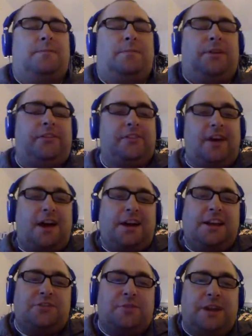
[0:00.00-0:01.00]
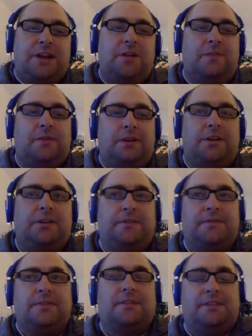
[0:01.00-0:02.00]
Piscotty trade over to
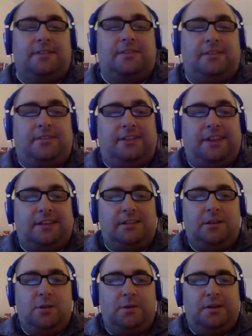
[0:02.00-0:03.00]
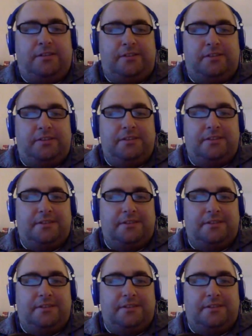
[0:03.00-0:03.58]
St. Louis.